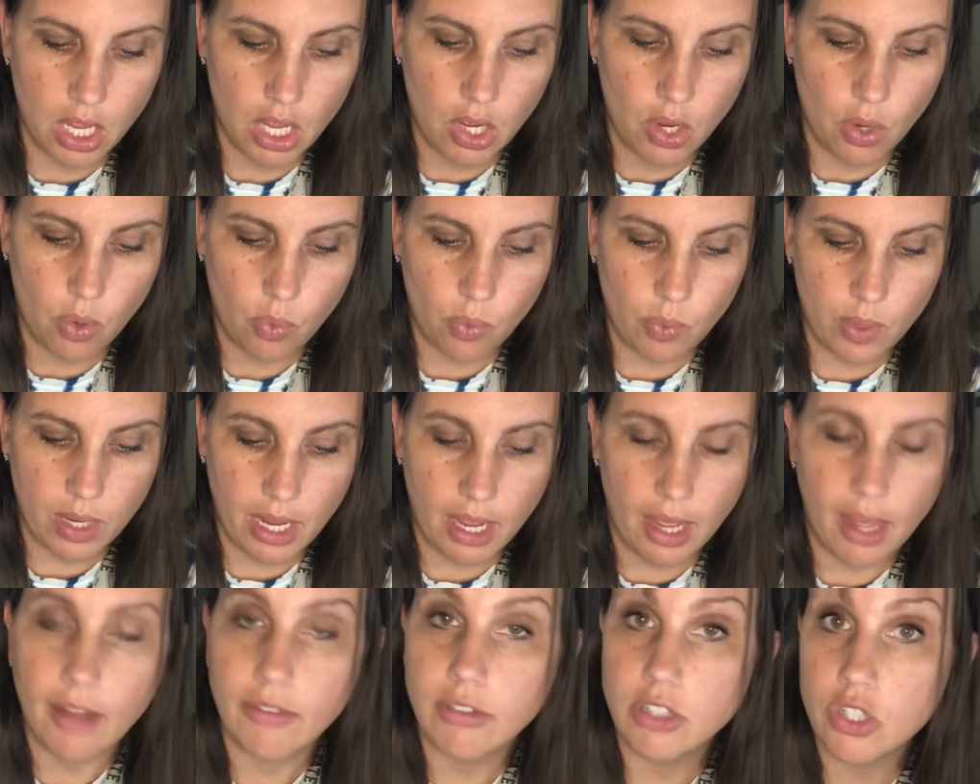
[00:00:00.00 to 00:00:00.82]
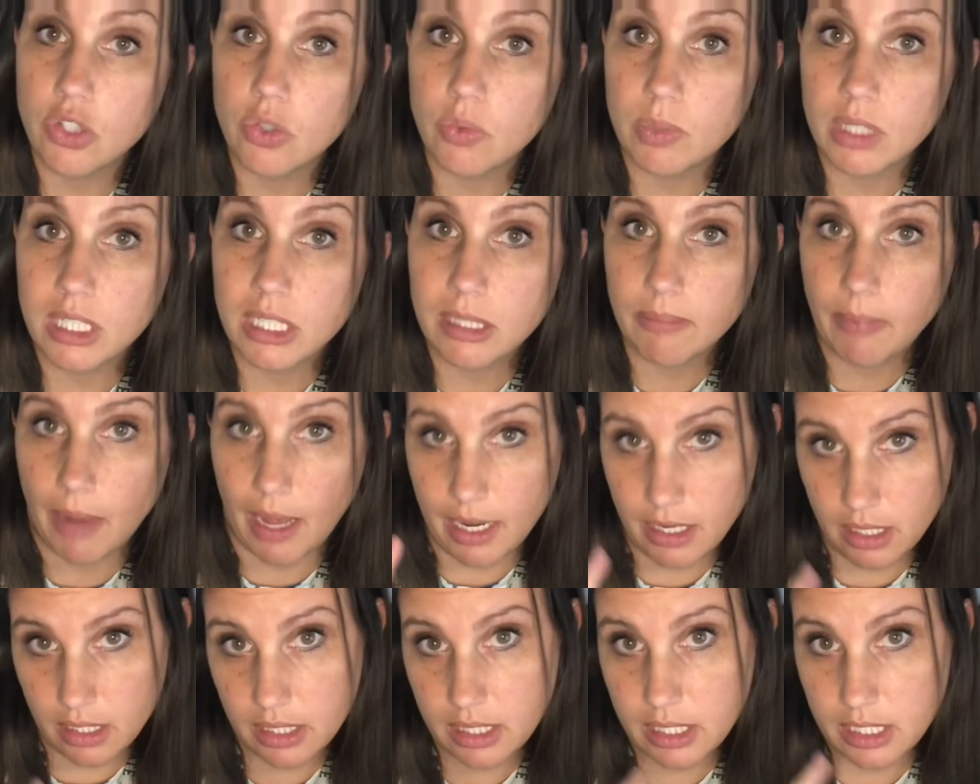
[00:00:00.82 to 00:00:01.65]
We have to respond
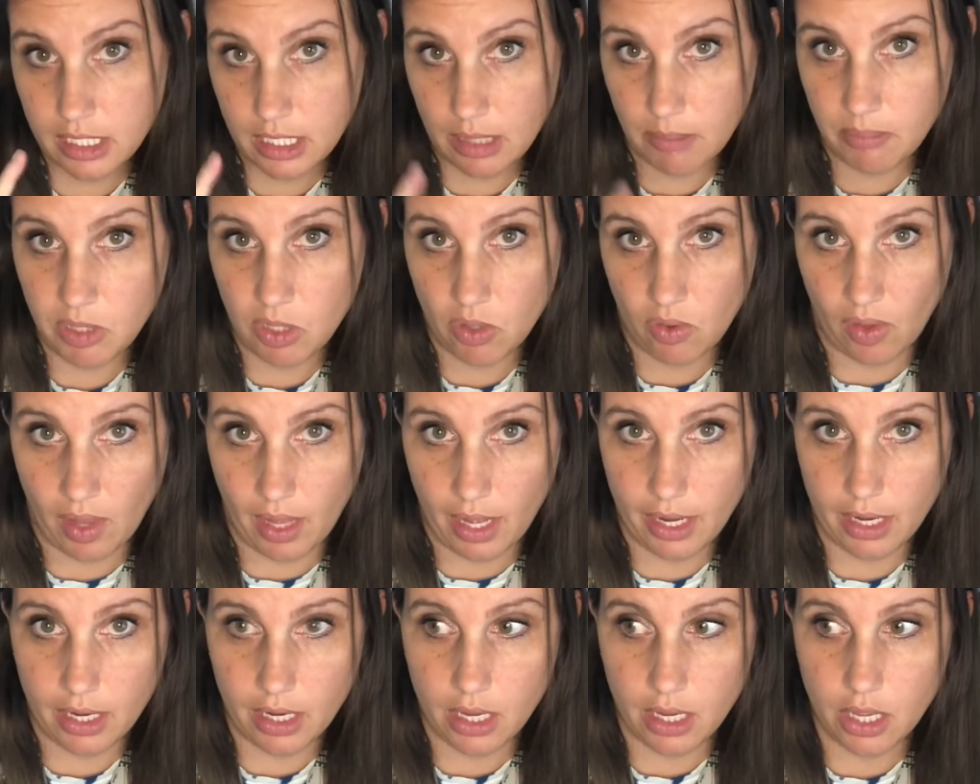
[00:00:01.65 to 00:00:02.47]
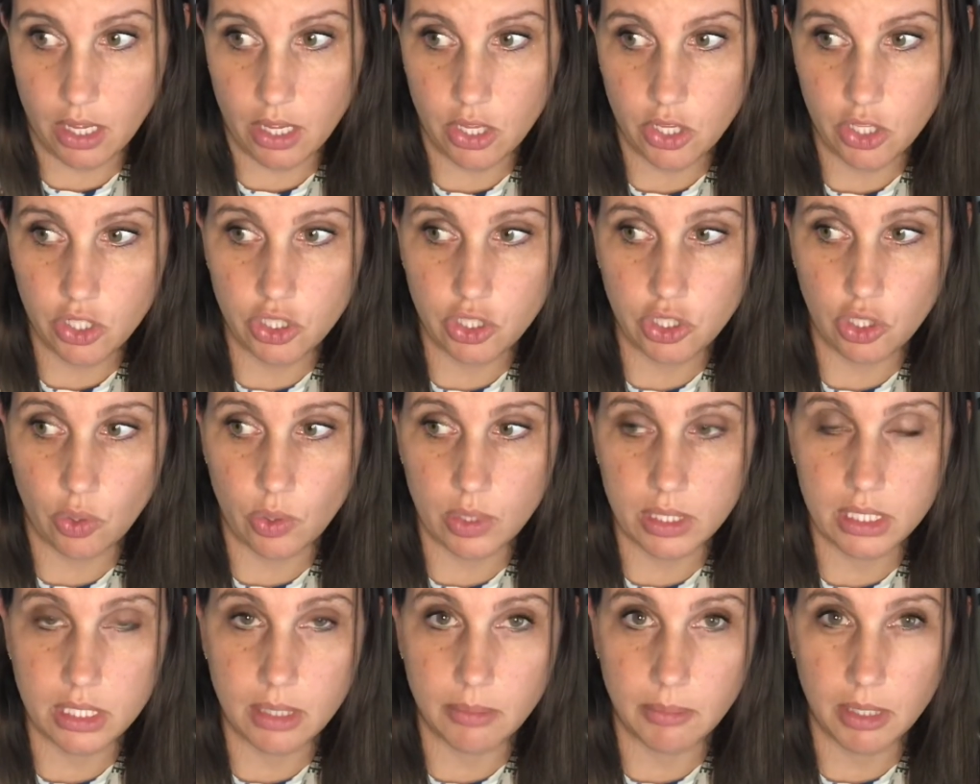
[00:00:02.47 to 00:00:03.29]
to stimuli. So a
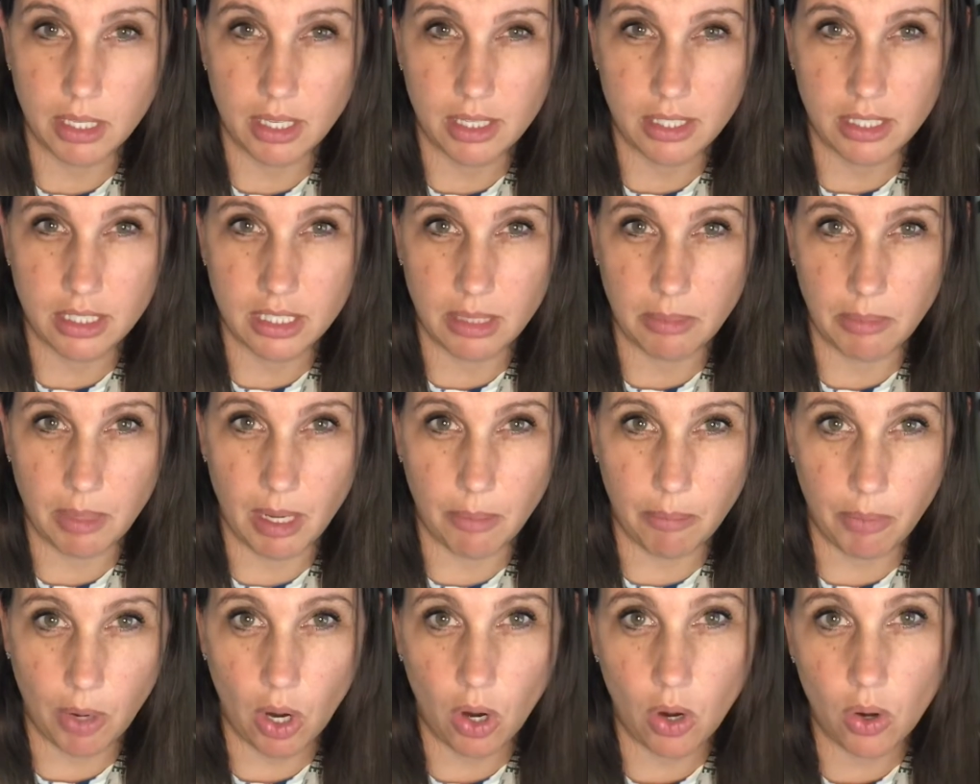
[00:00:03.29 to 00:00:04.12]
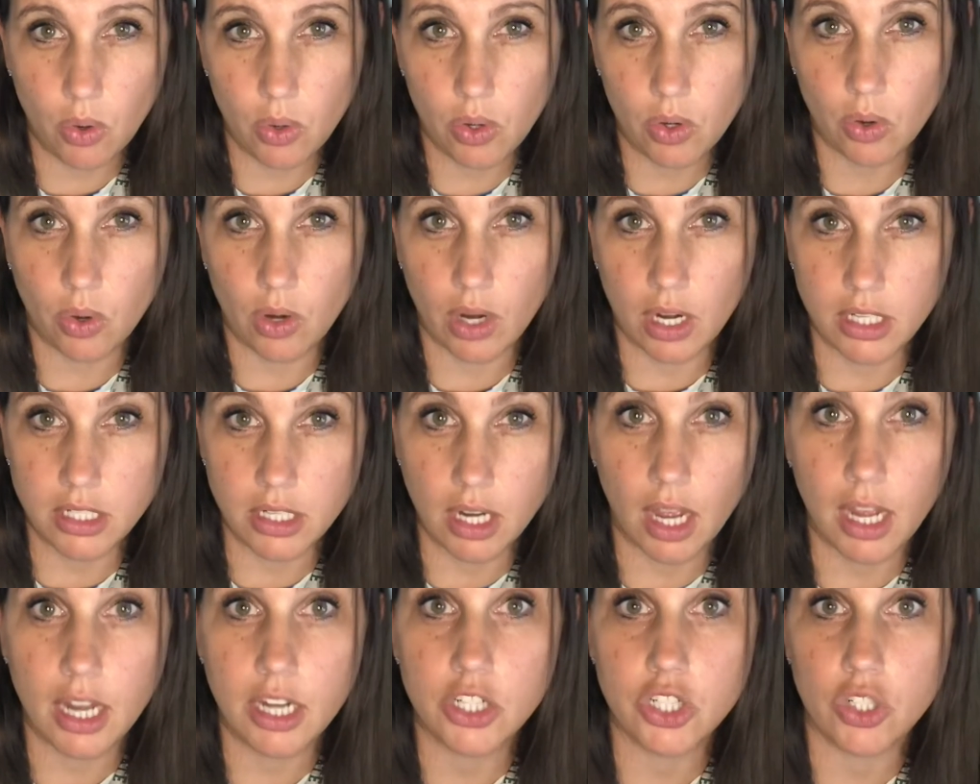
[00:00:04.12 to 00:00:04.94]
stimulus is going to be a poke or a
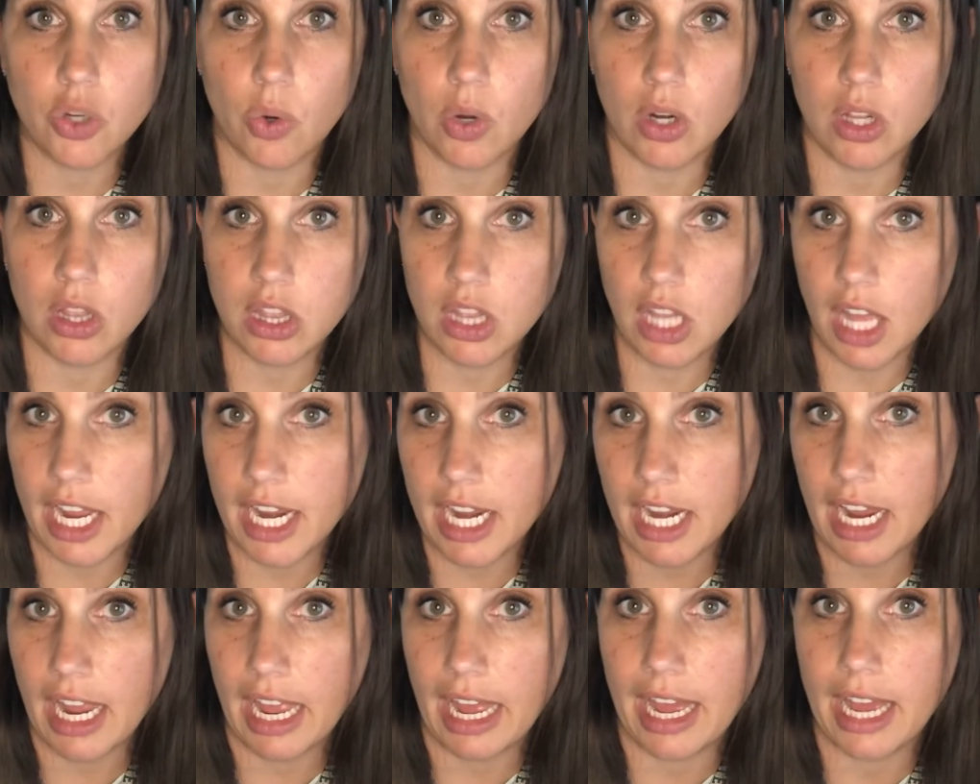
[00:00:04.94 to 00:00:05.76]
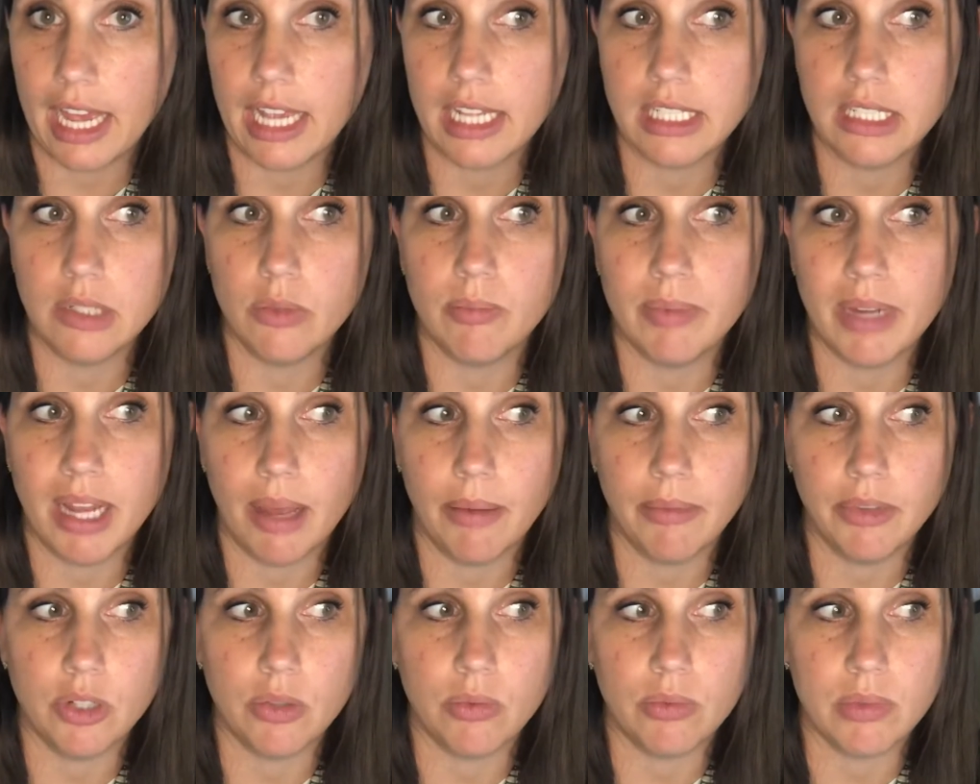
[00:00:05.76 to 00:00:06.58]
touch or light. It has to be able
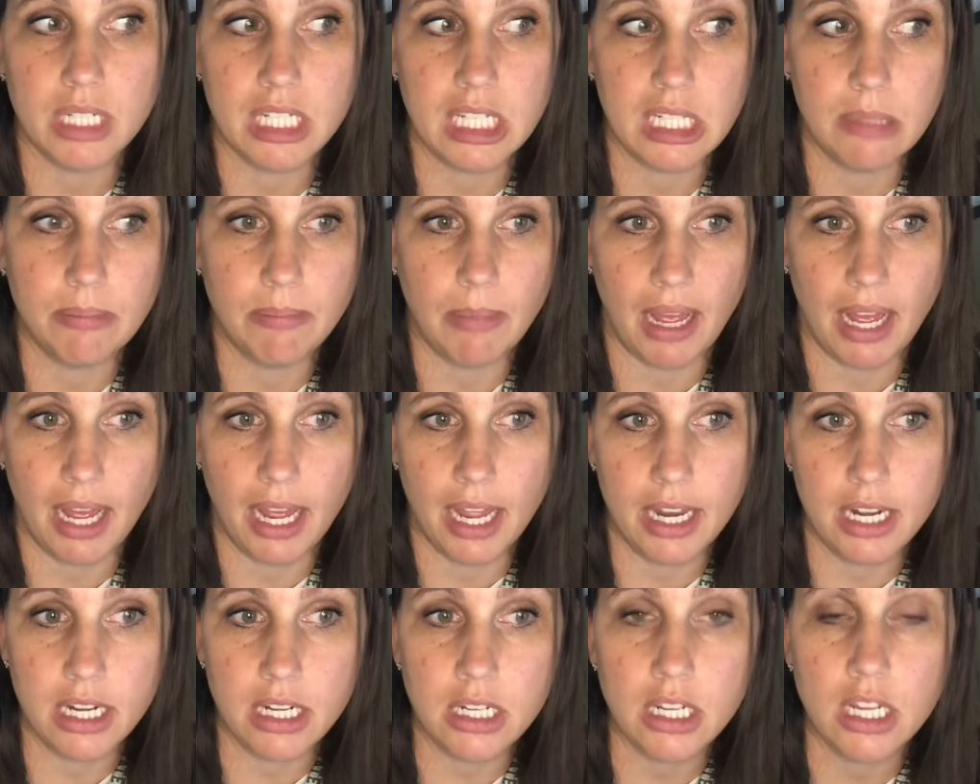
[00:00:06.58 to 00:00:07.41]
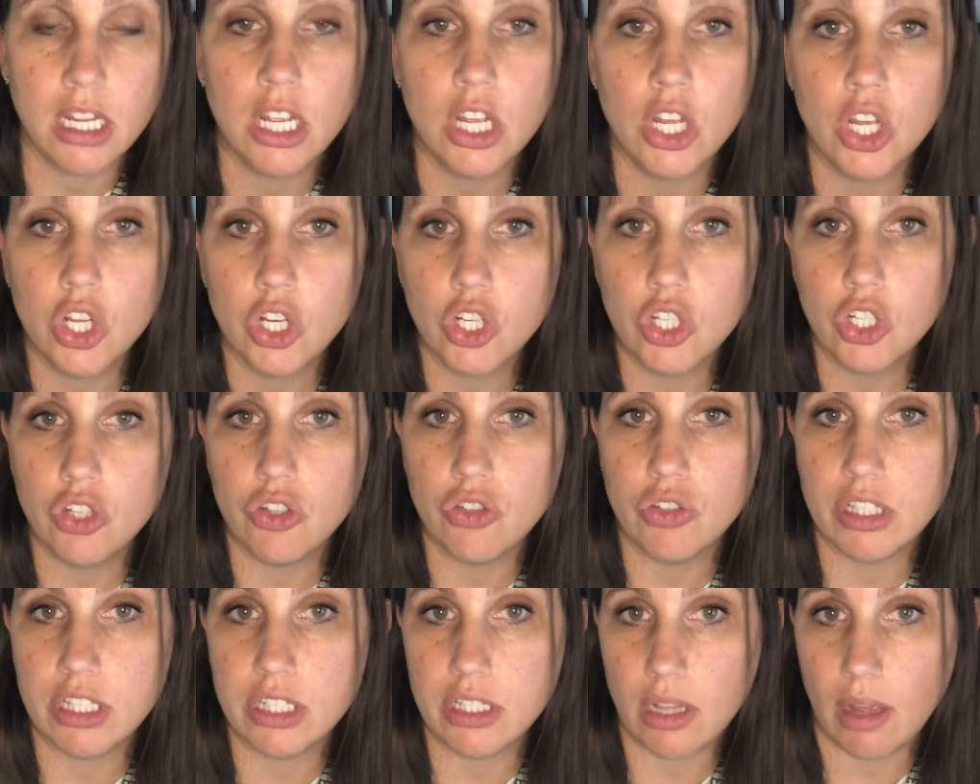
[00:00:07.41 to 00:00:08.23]
to respond to
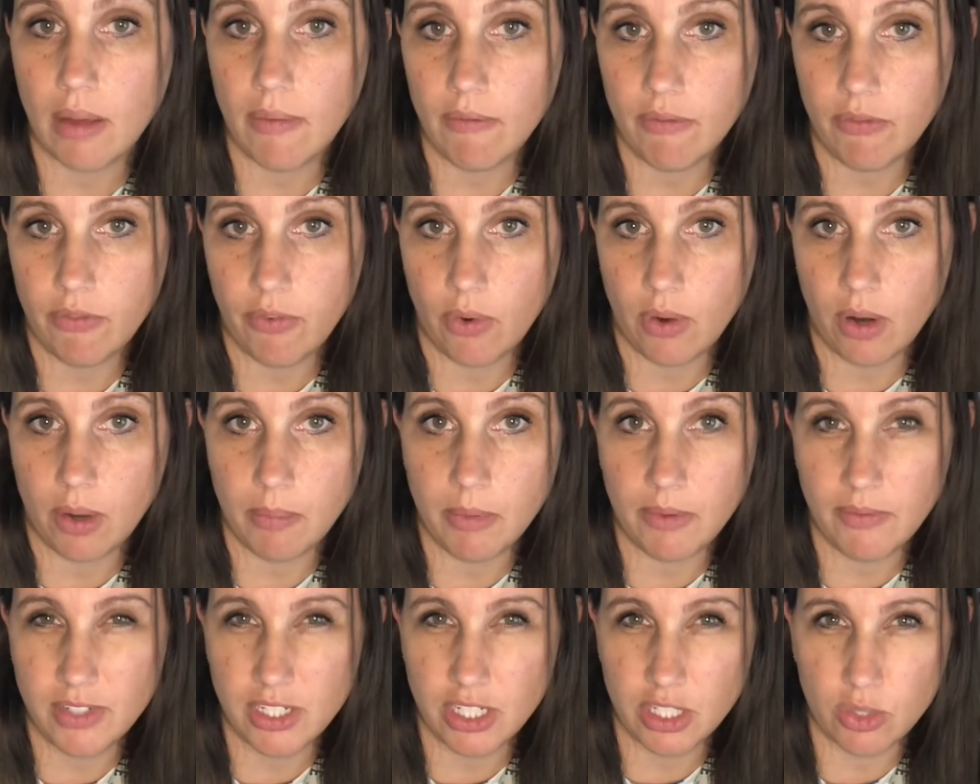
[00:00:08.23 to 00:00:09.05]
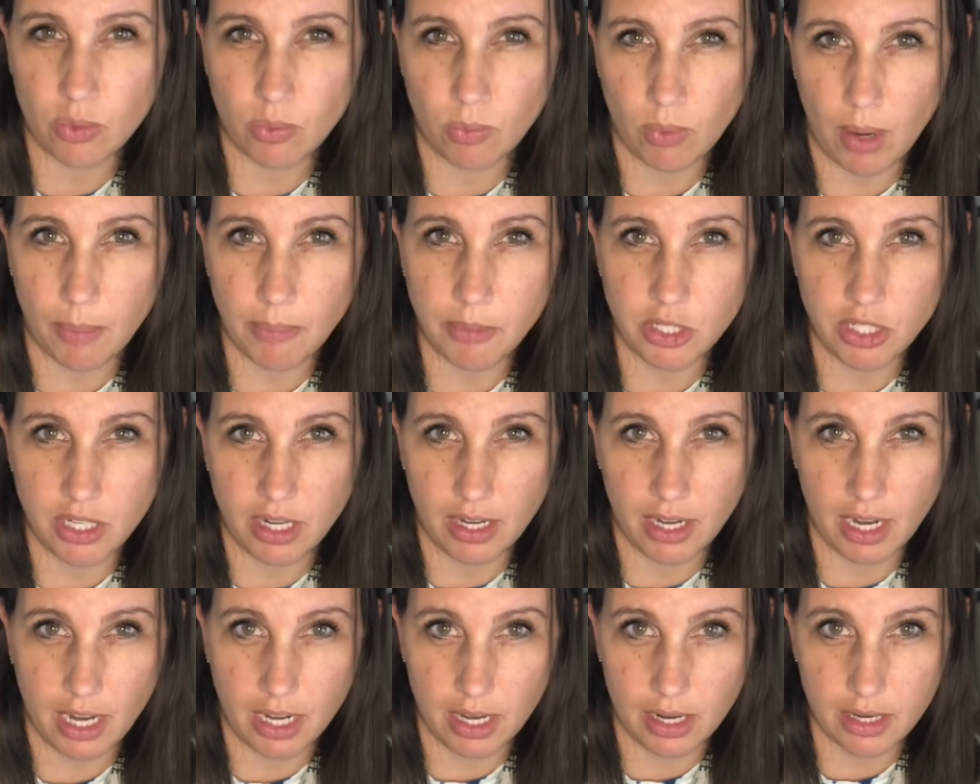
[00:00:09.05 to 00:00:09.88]
some form of disruption
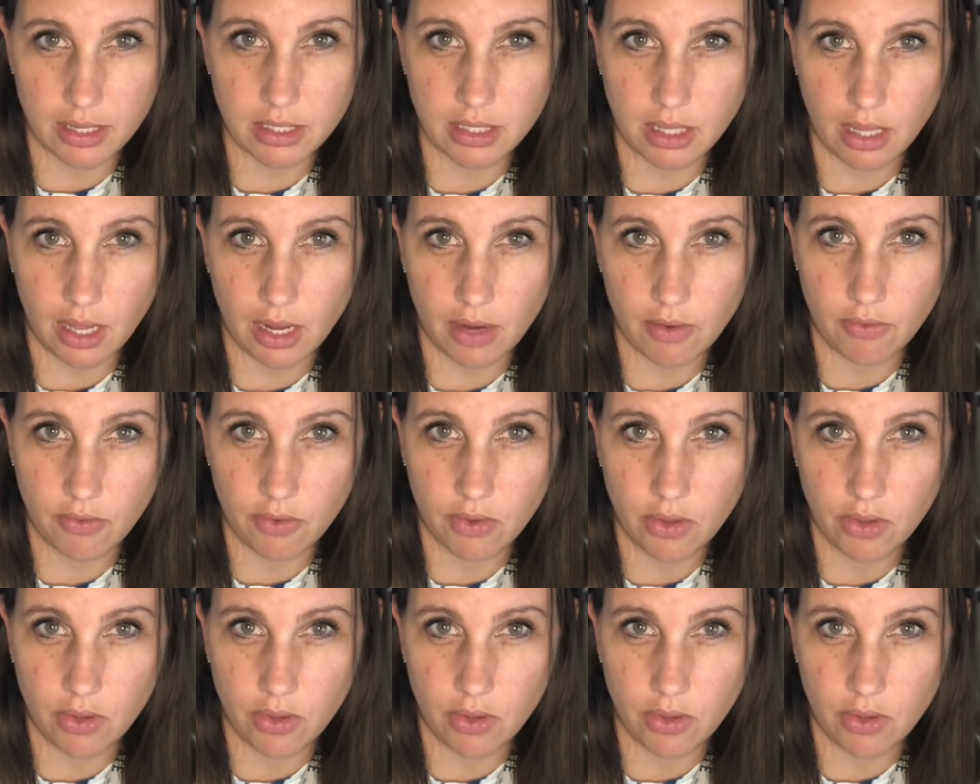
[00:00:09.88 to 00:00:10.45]
in its life.